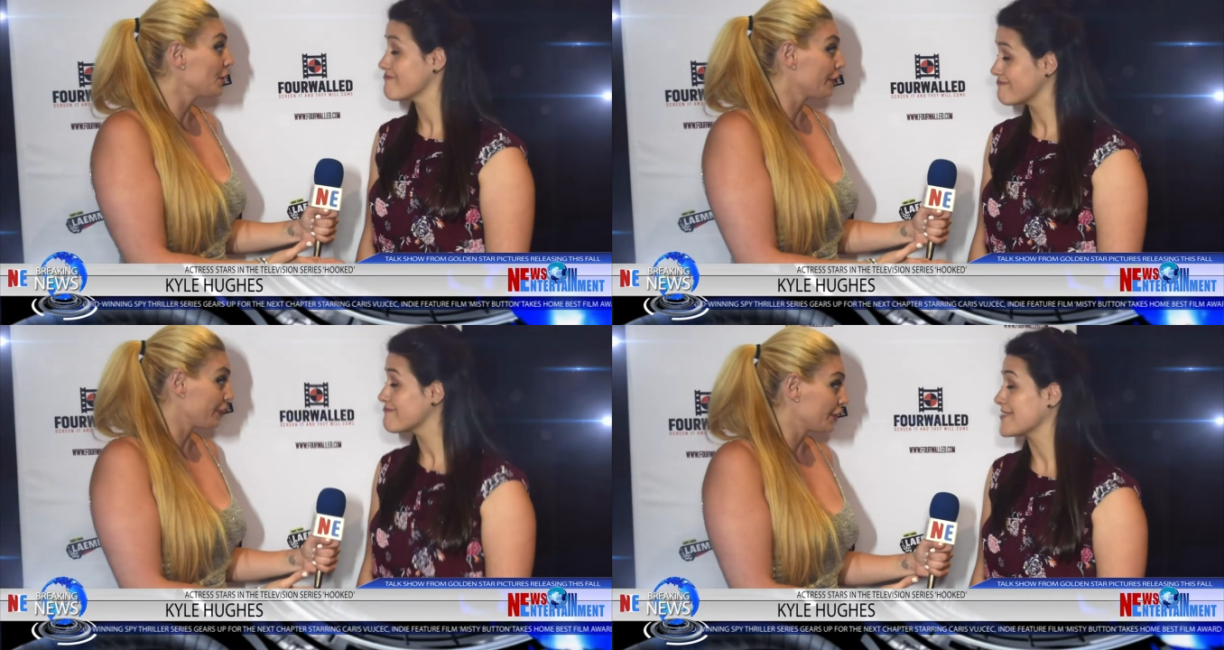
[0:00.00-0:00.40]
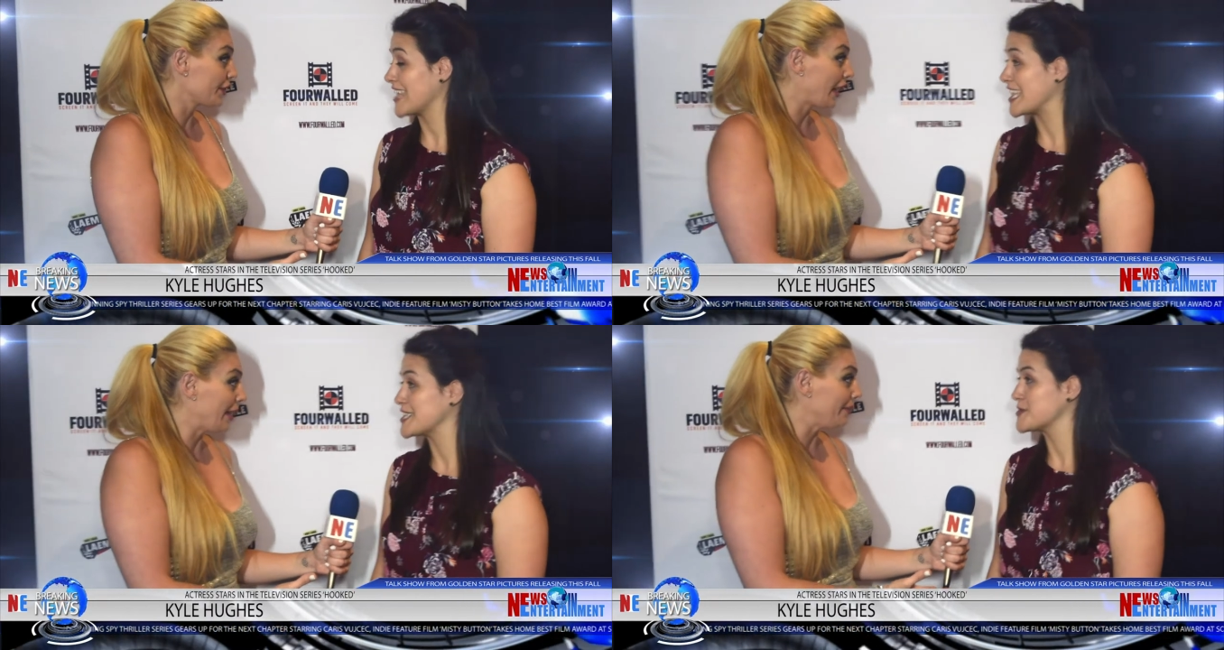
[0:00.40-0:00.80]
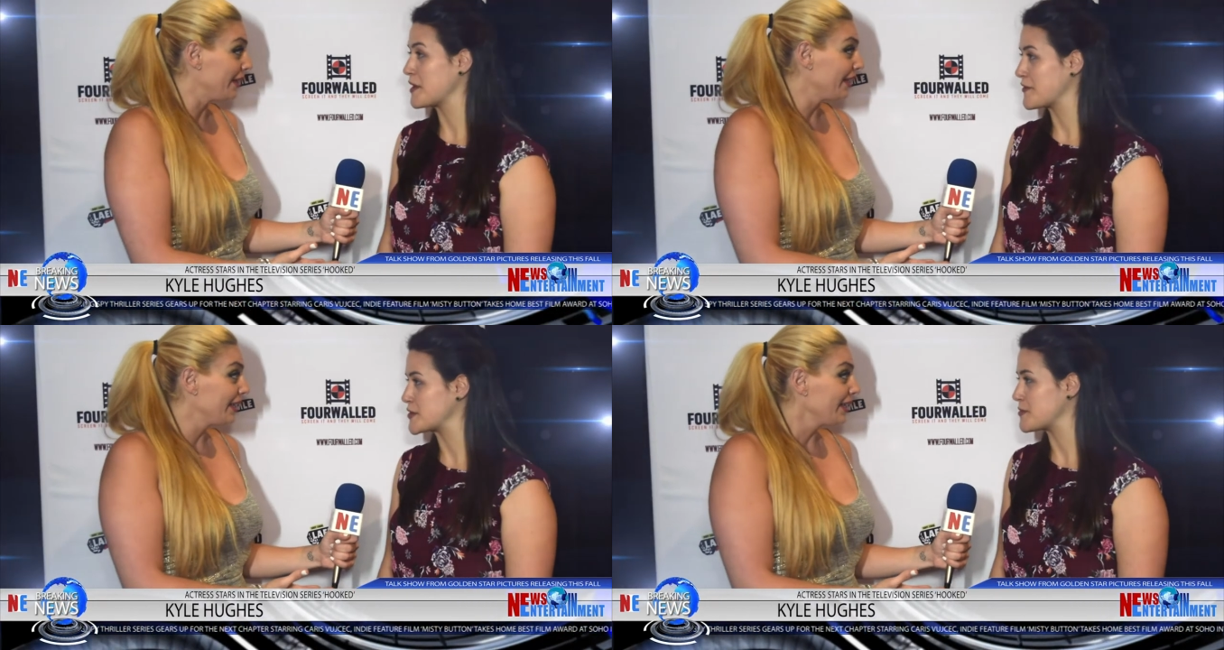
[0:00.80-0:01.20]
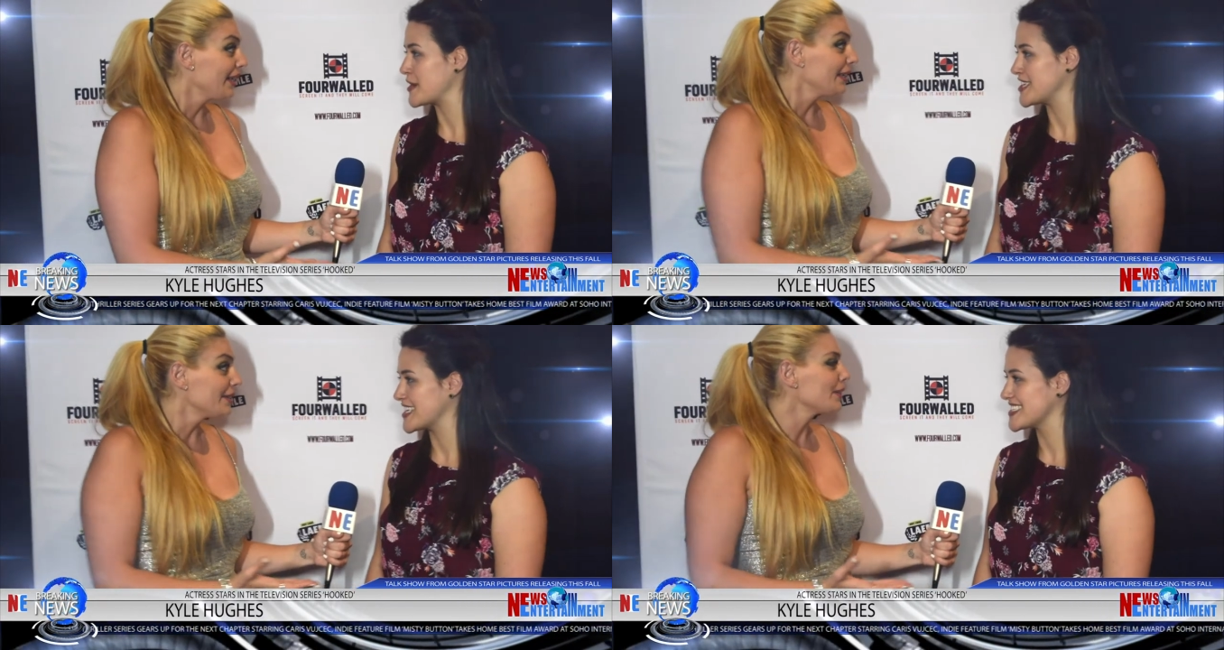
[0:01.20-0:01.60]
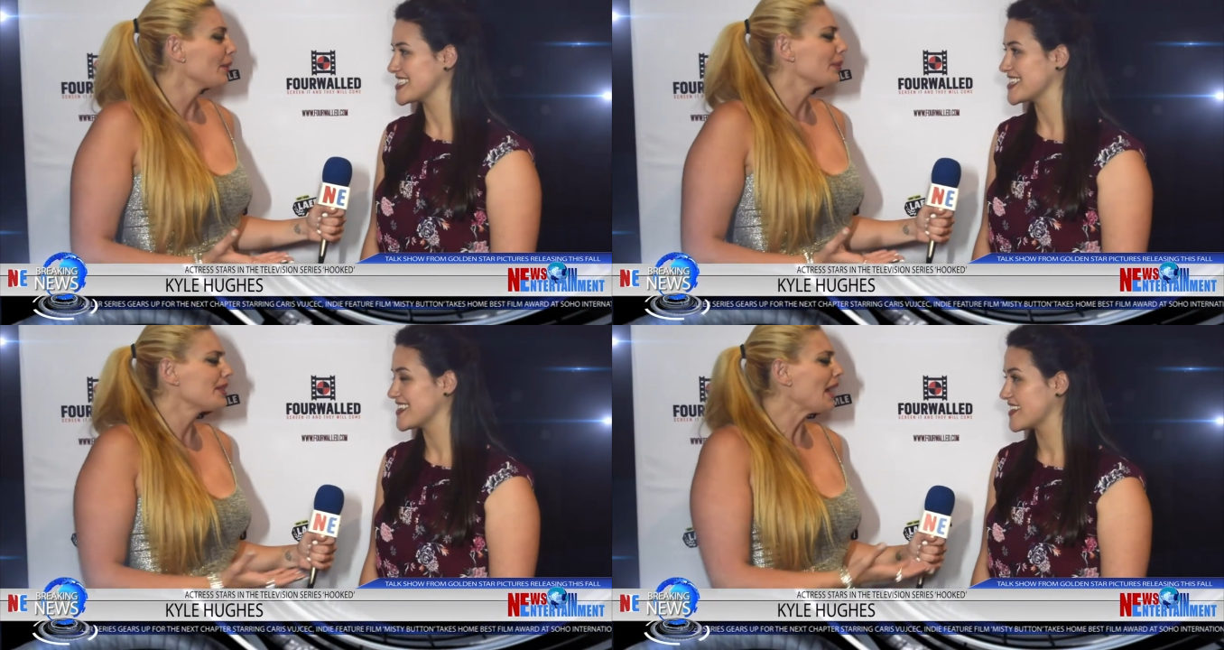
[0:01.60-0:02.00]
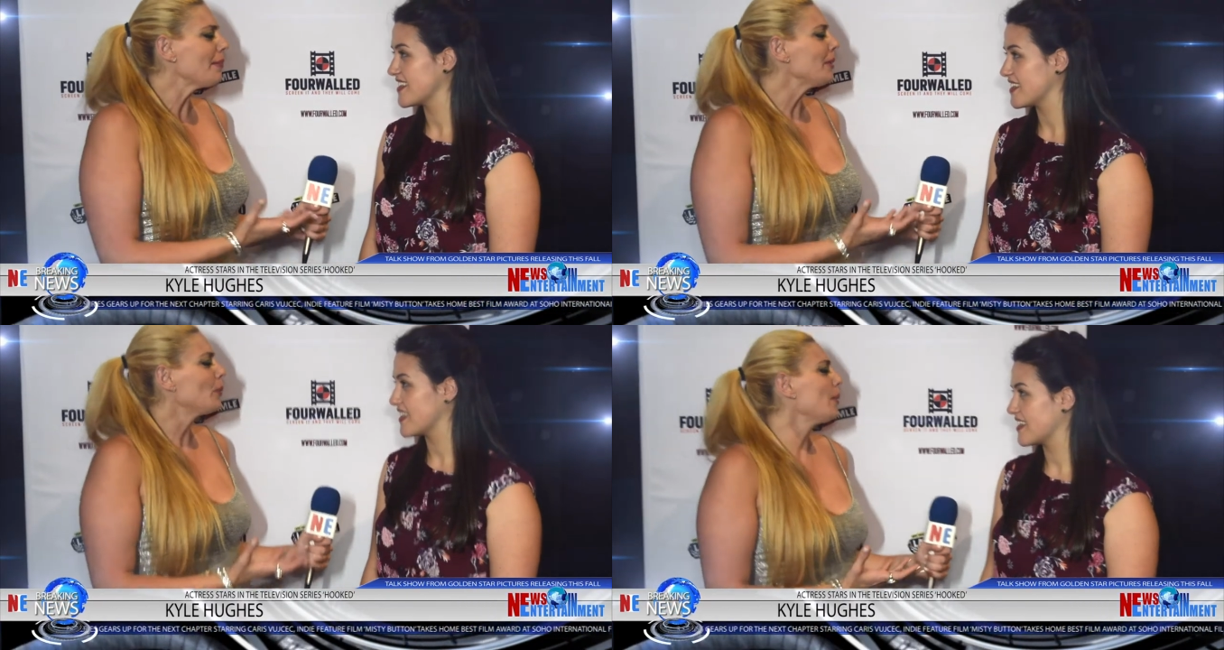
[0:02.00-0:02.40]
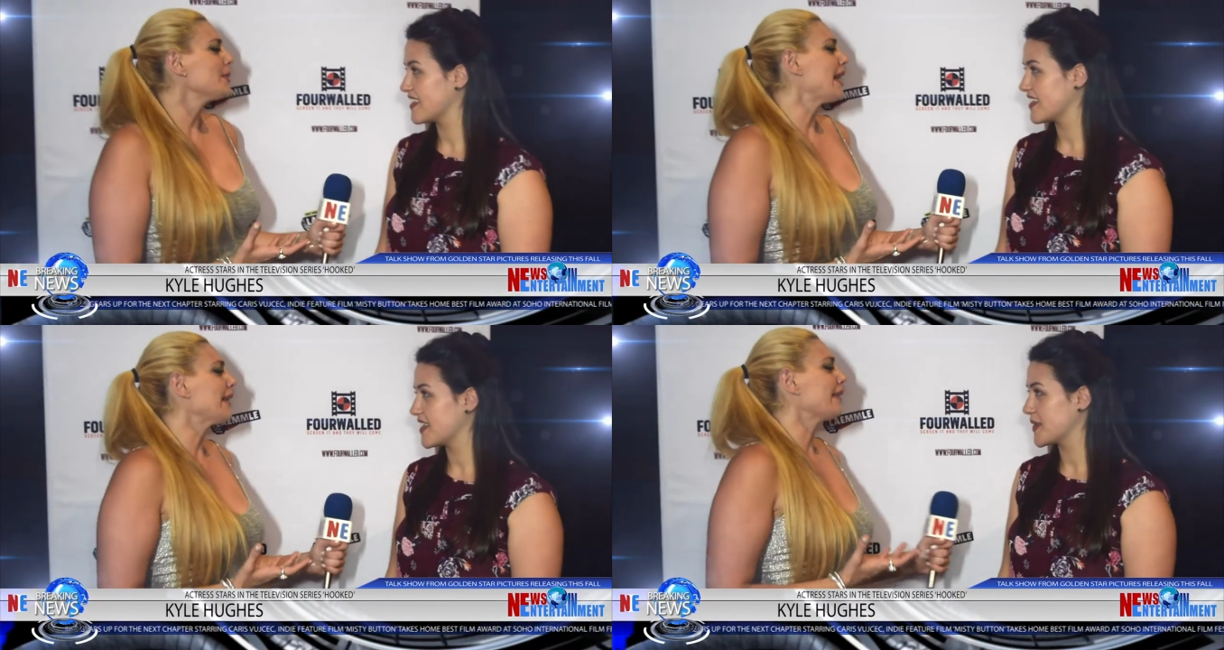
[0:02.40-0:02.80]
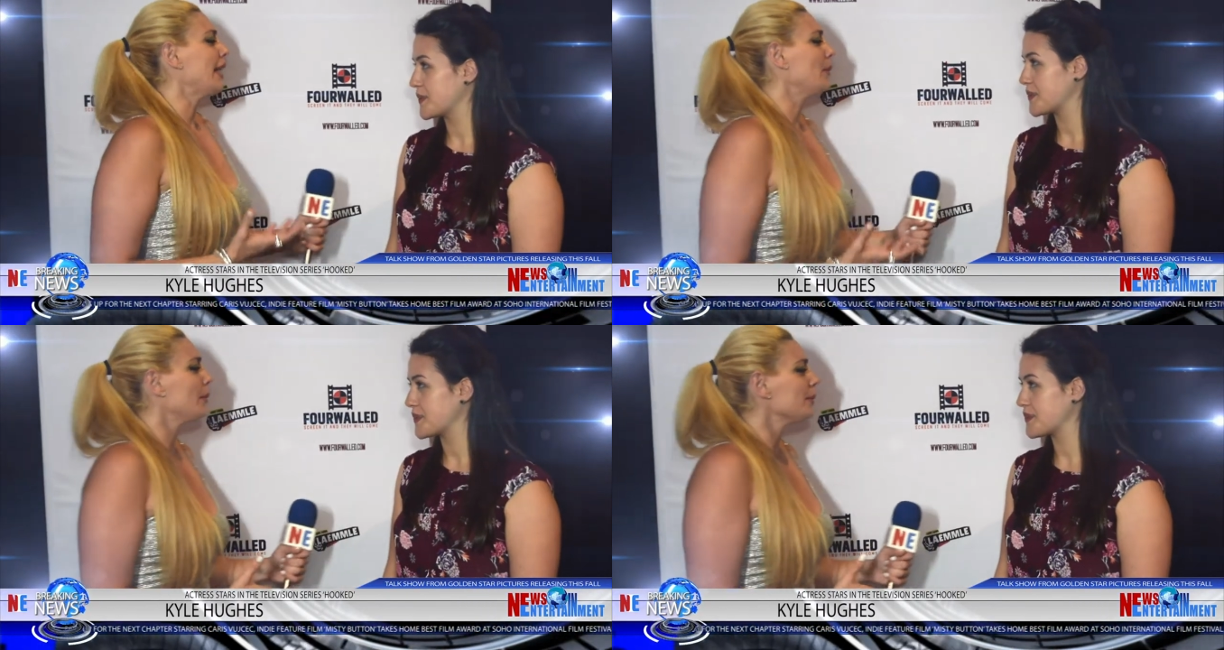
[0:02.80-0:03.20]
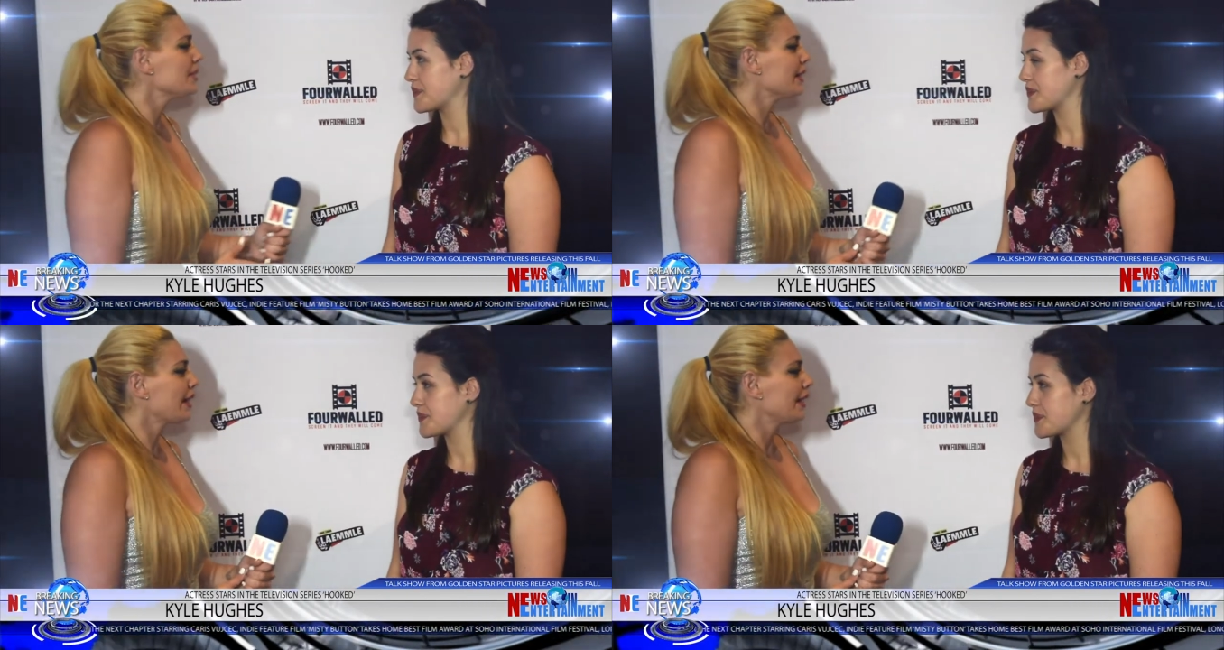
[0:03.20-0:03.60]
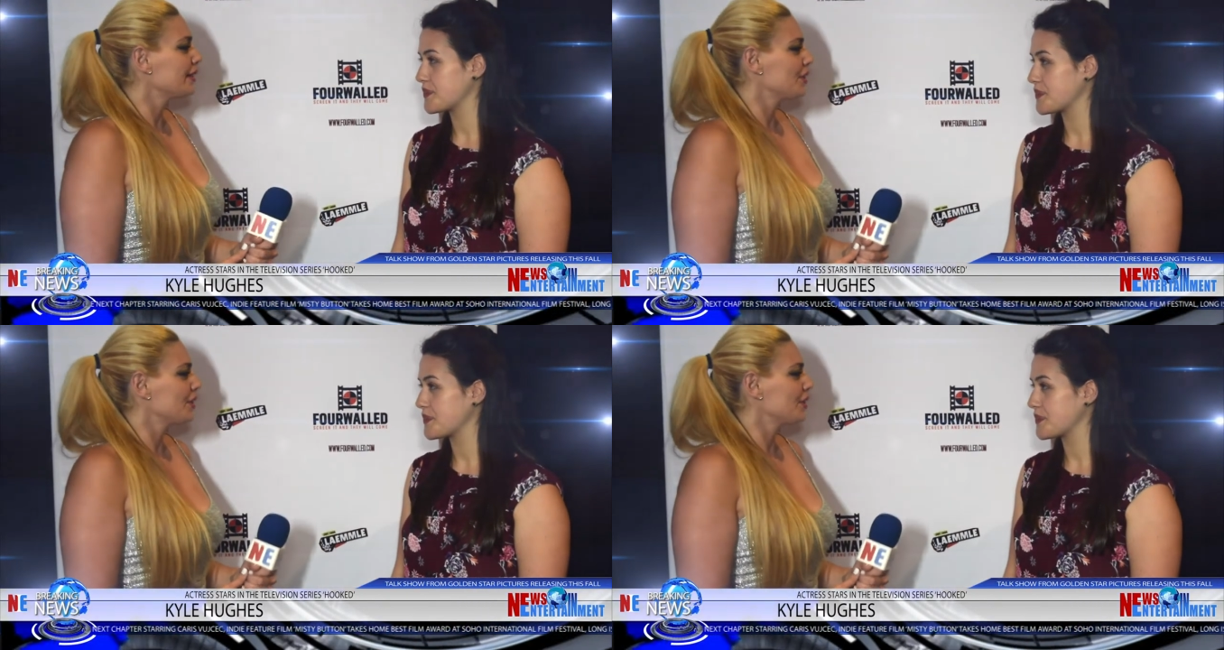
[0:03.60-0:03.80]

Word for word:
Speaker 1: your first yeah, time. It's my first project. So tell me, what was that like? What was it like to